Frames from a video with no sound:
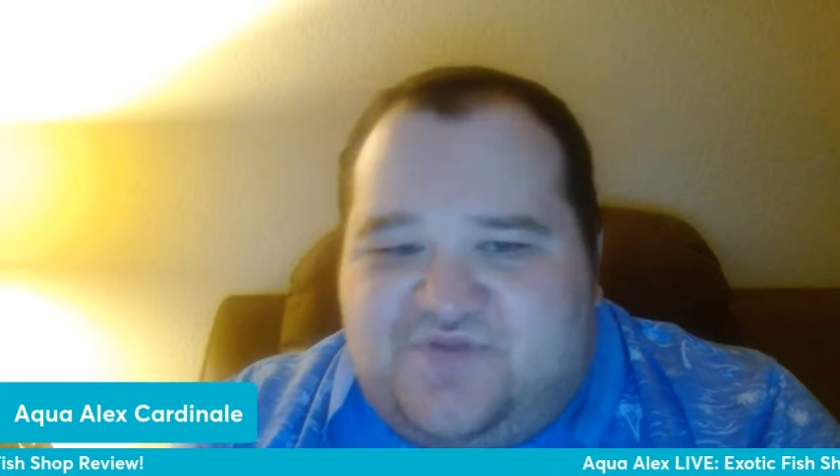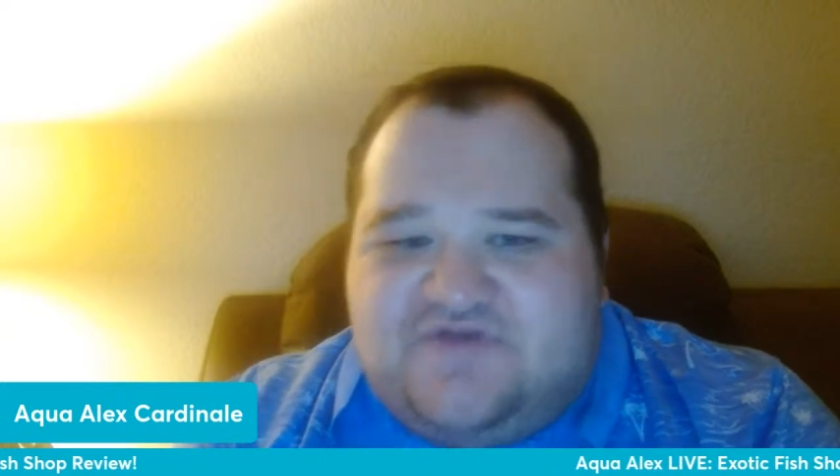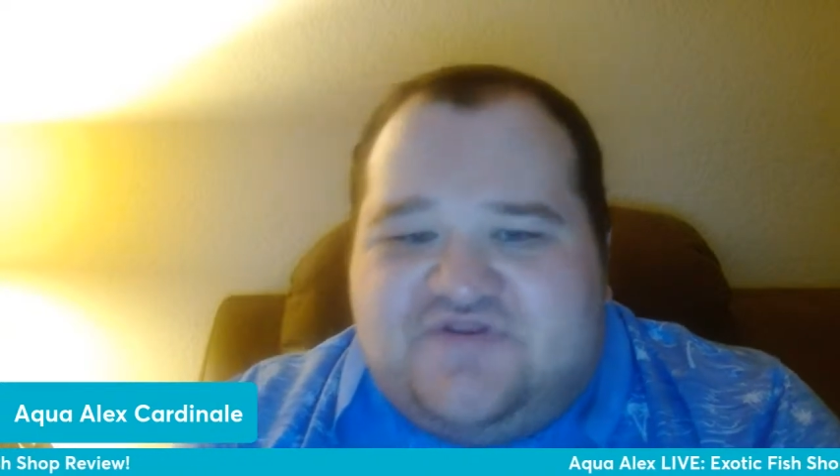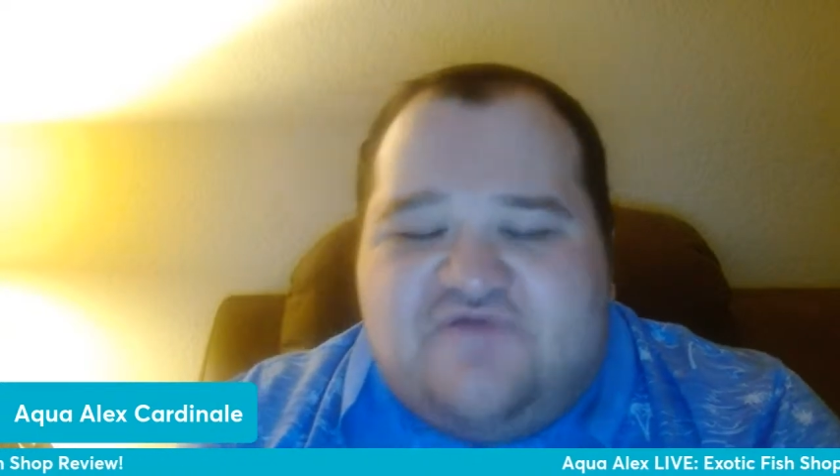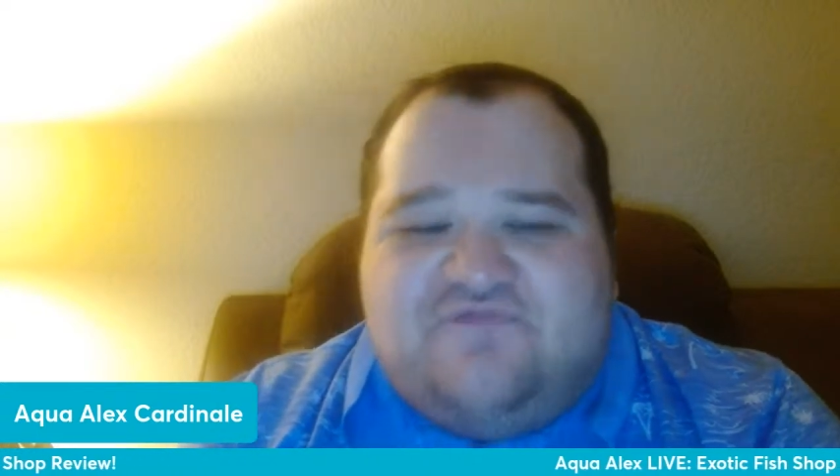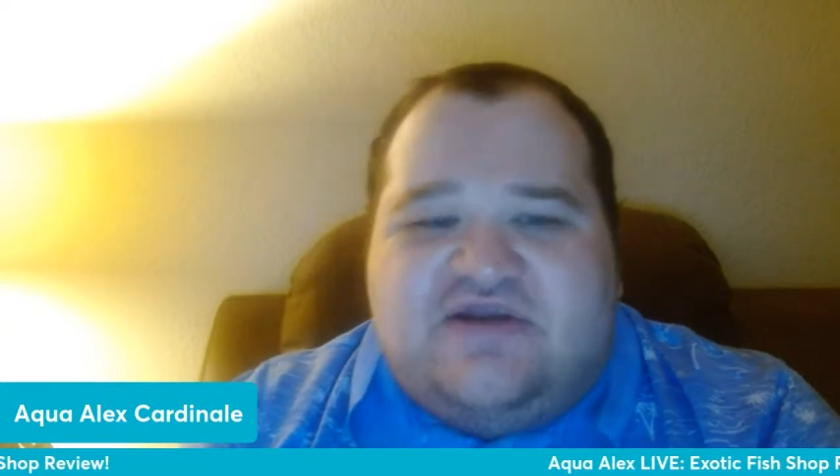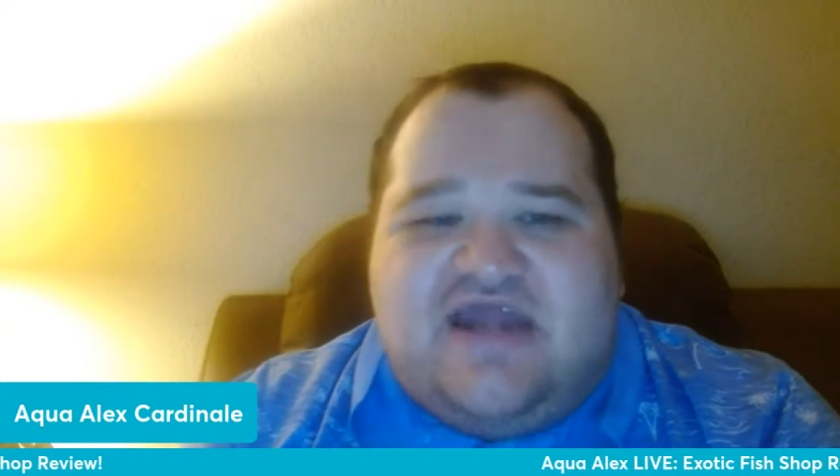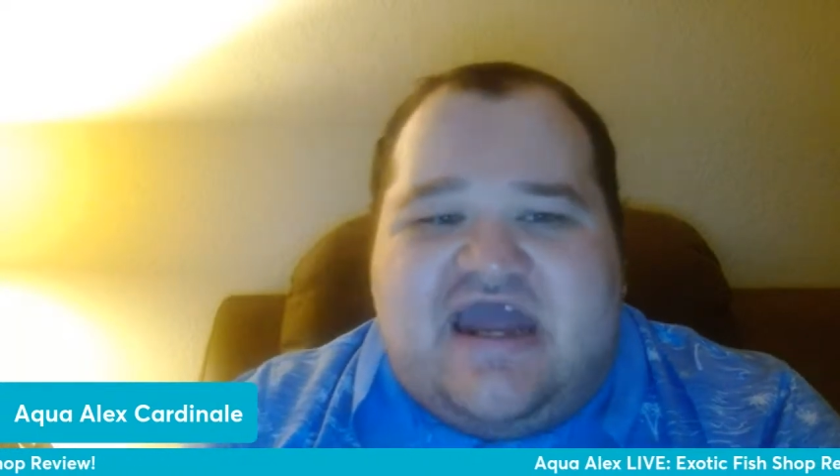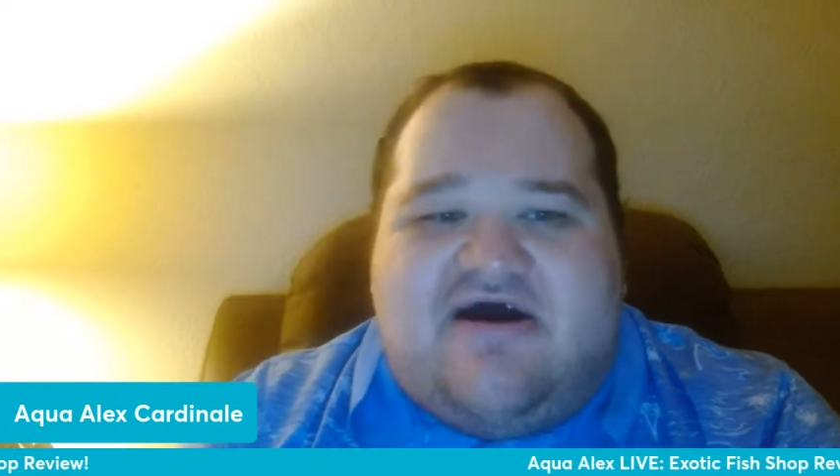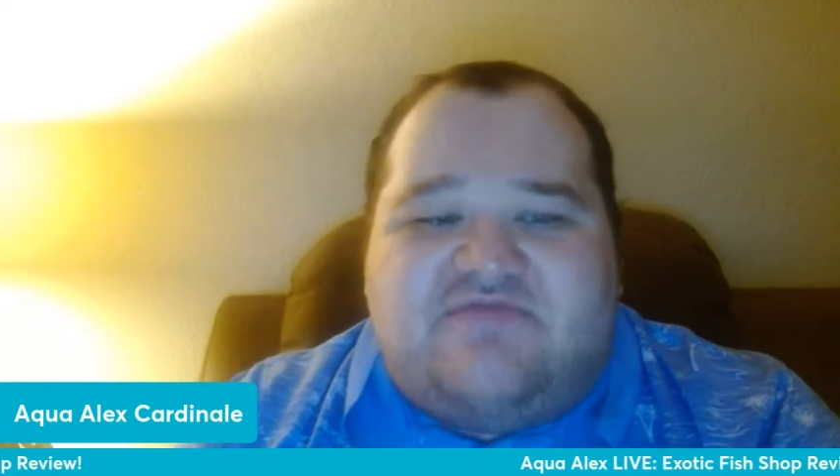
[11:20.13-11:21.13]
So for
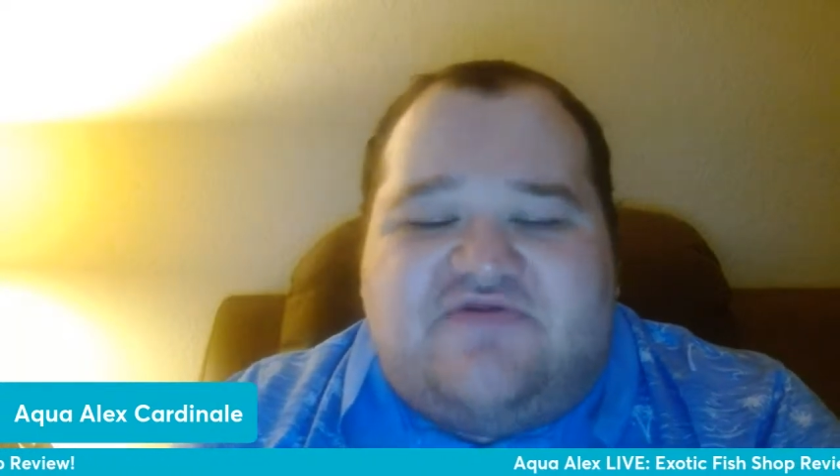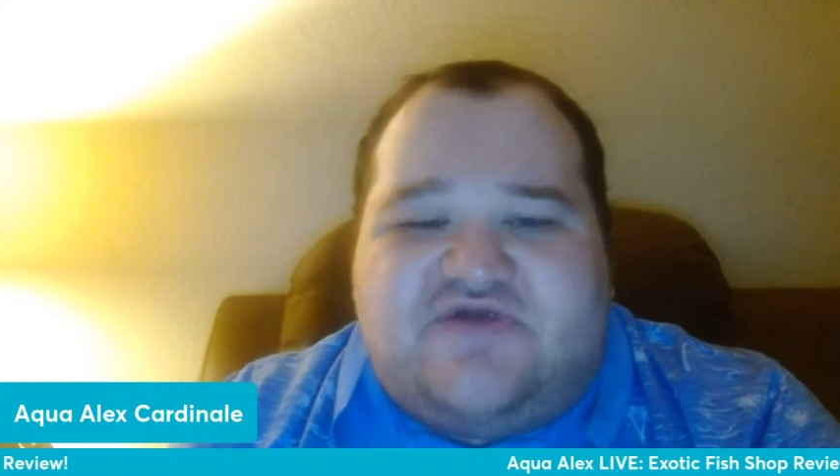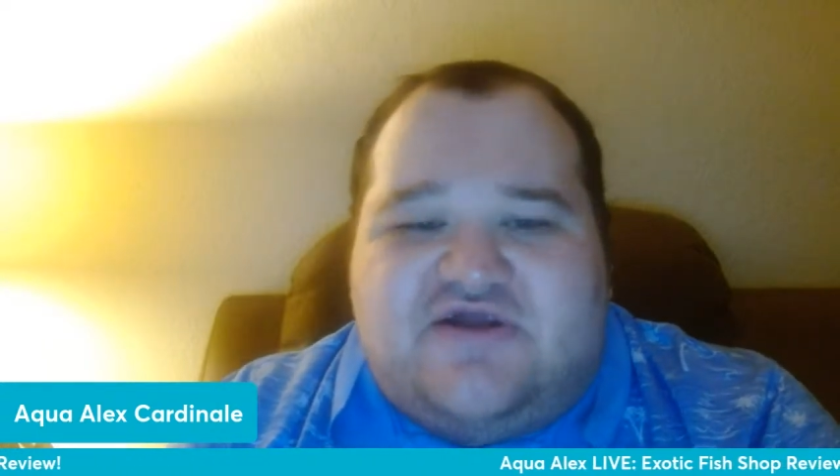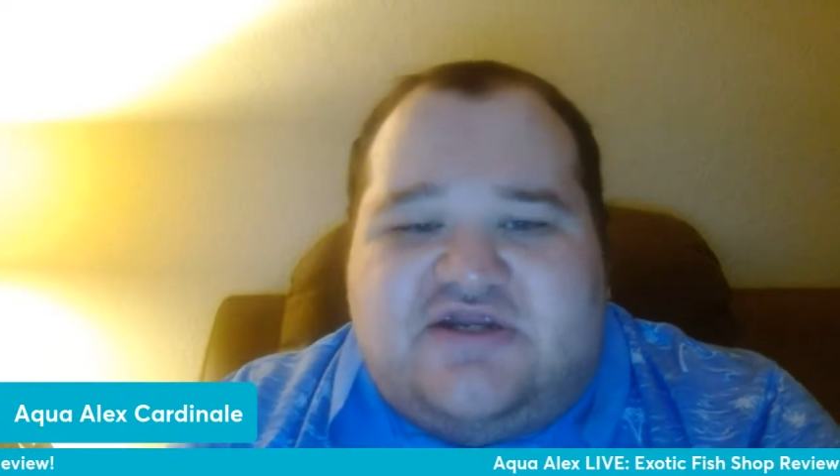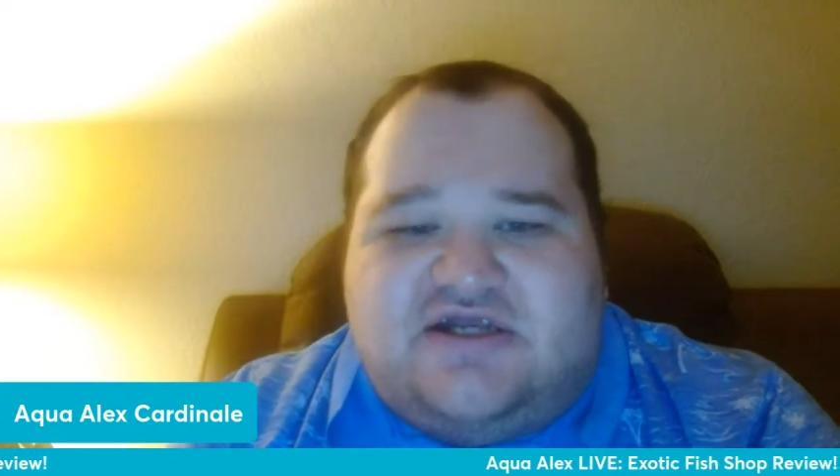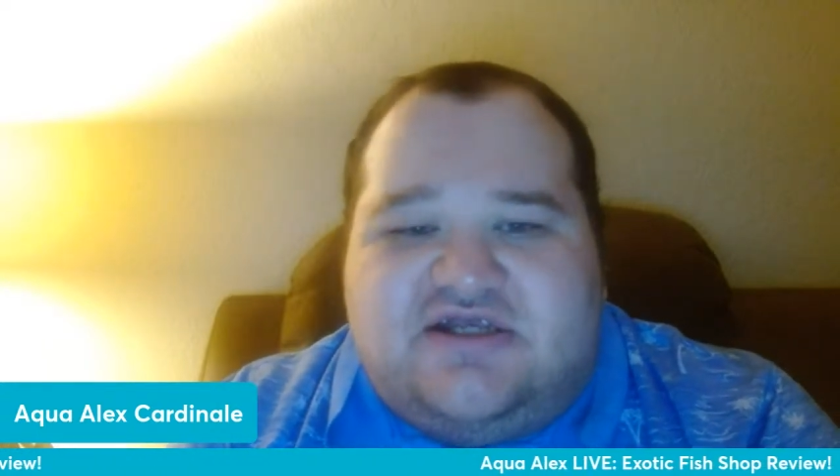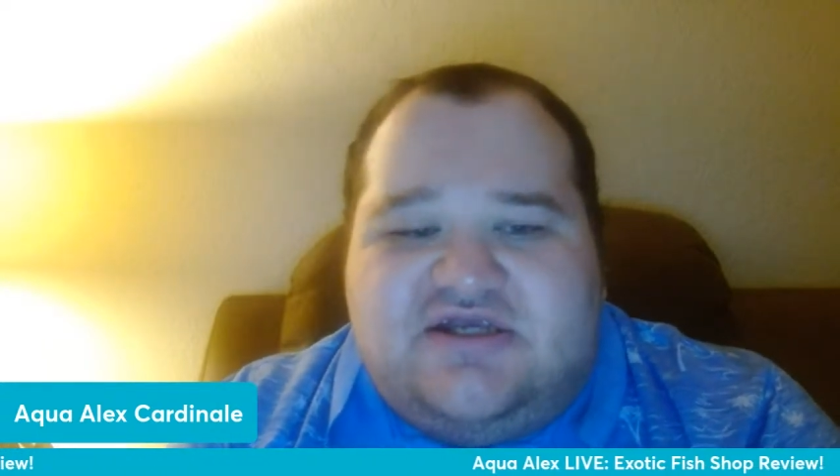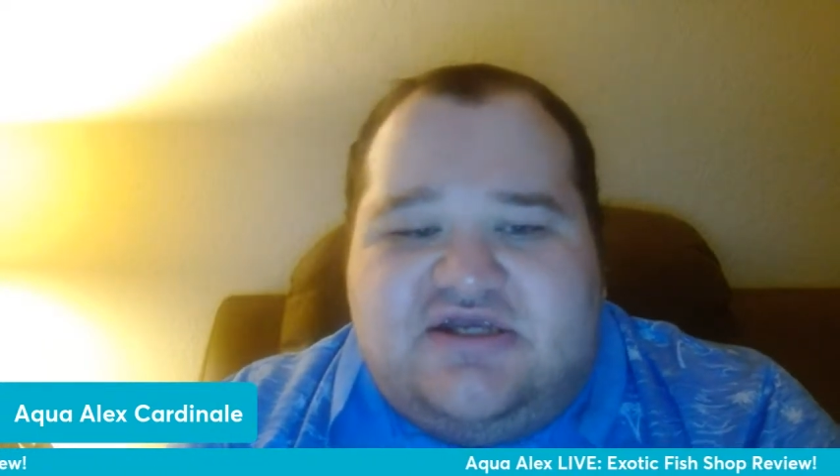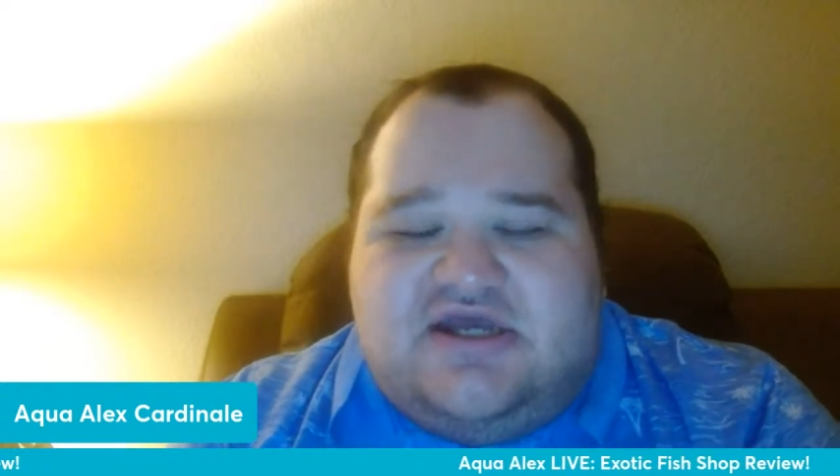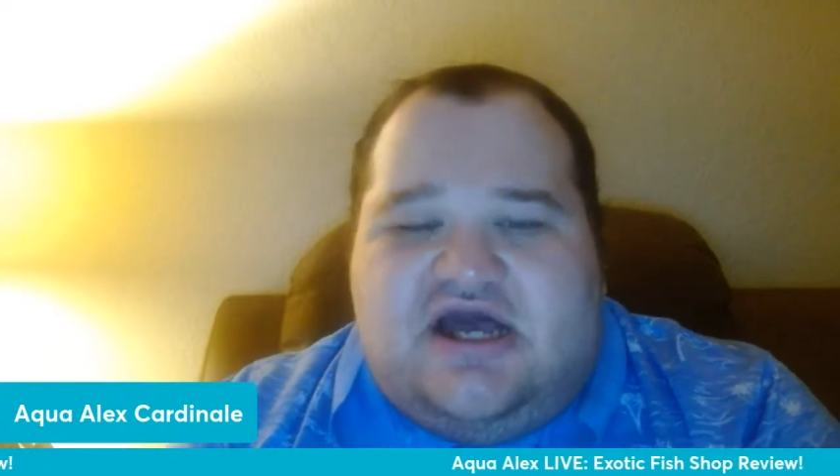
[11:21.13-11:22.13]
now, I'm just going to
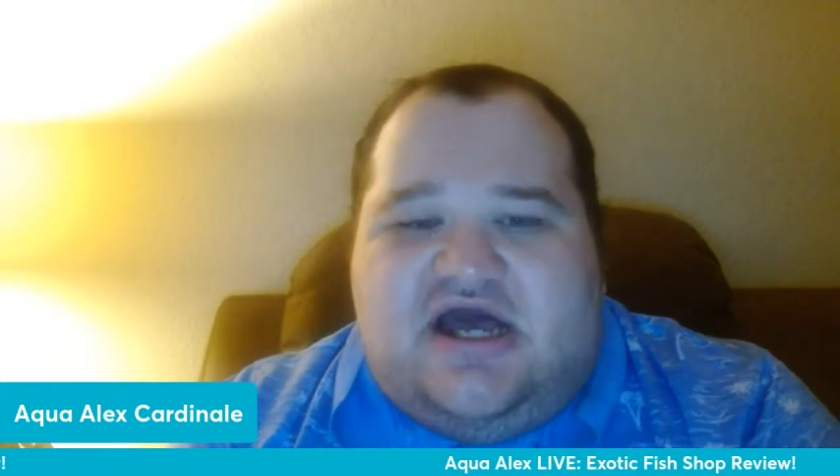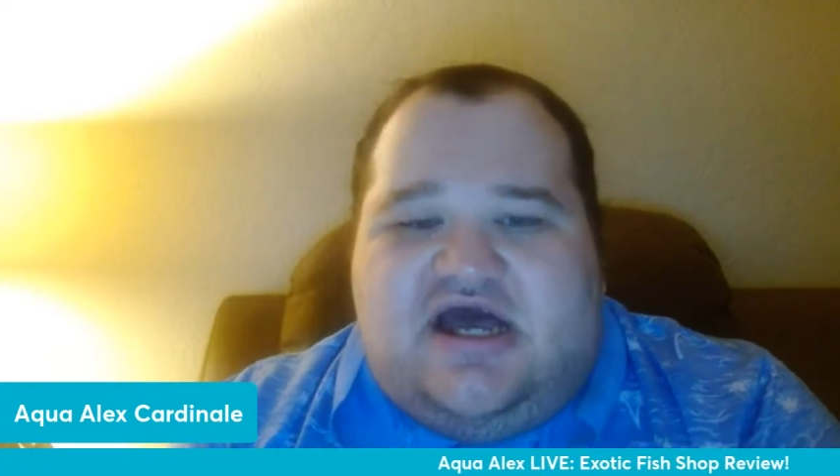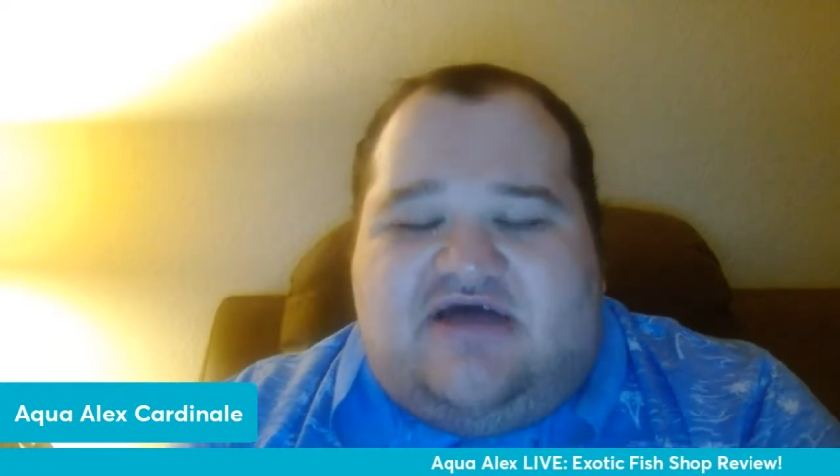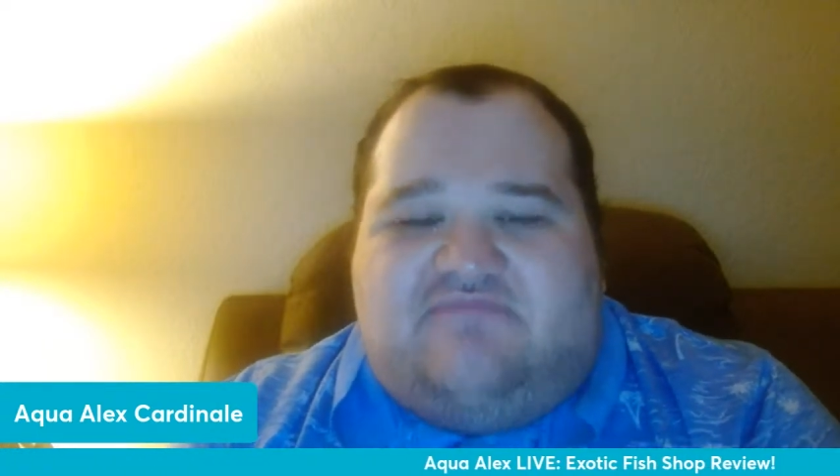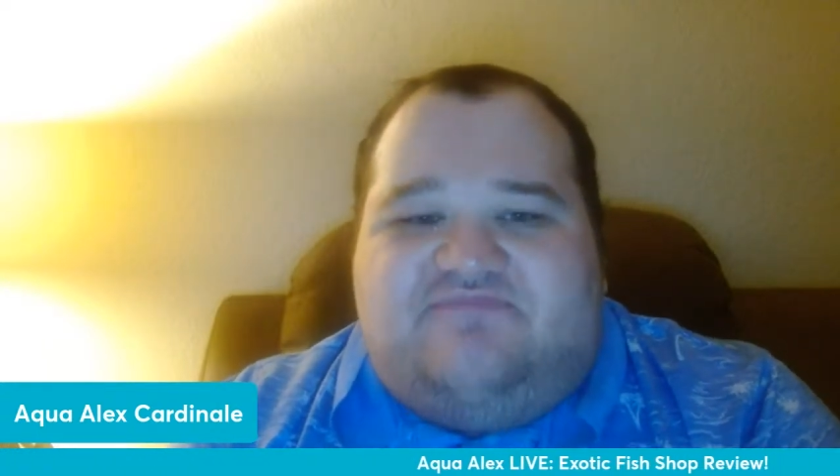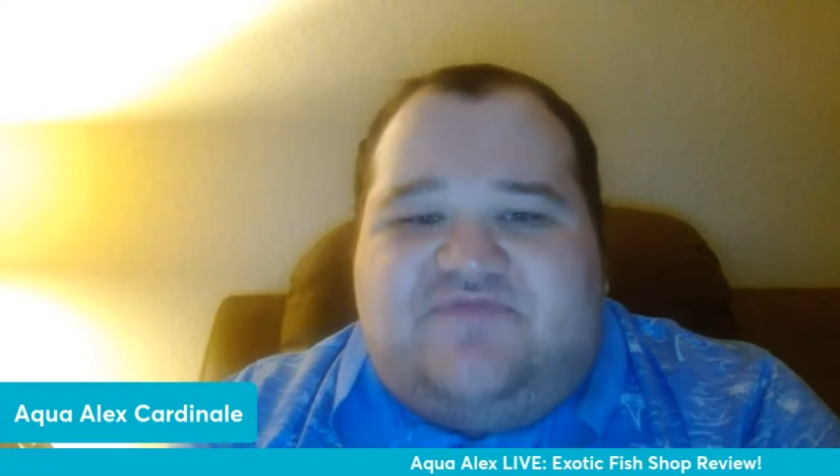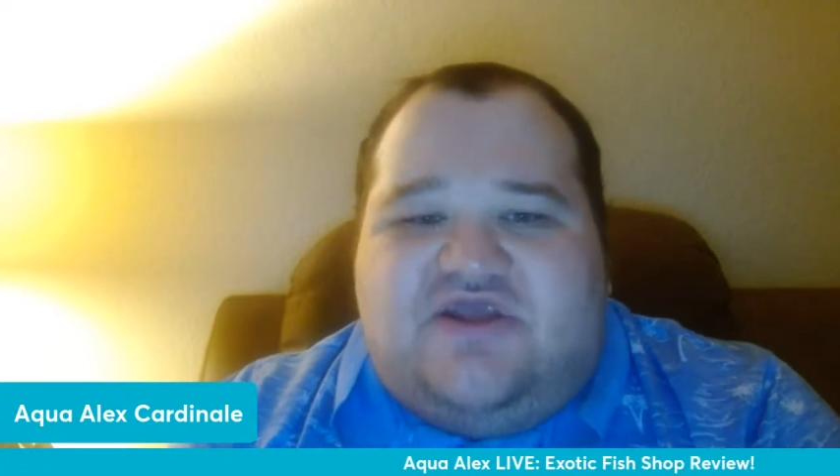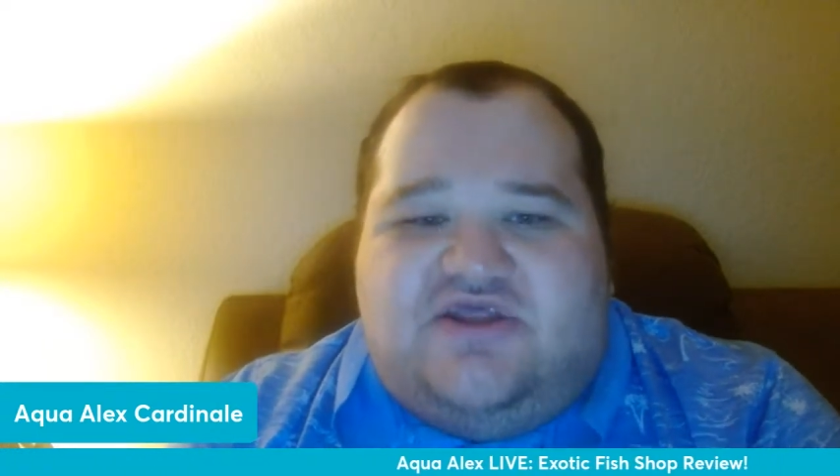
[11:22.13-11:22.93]
um,